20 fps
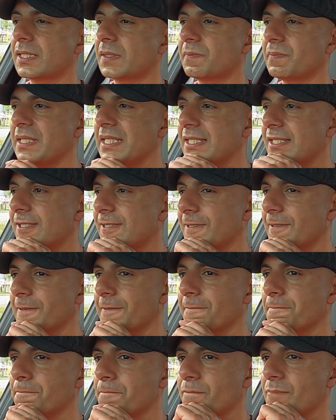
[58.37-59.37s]

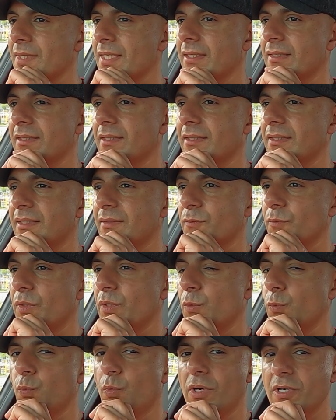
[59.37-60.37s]
Speedster
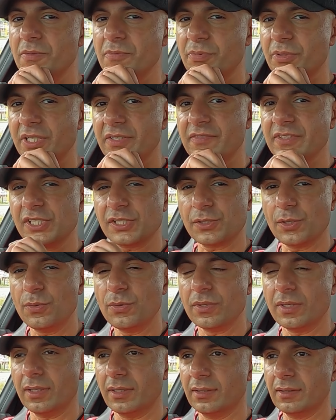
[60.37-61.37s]
with one previous
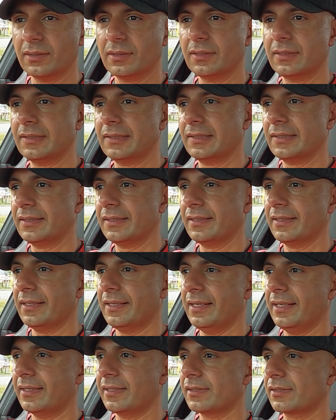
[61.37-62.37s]
owner,
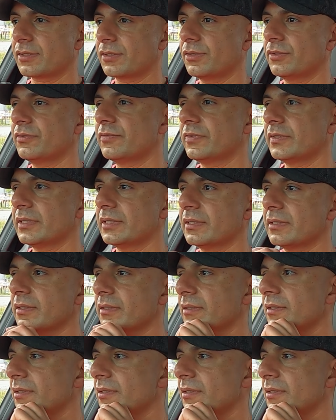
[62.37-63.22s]
and it's over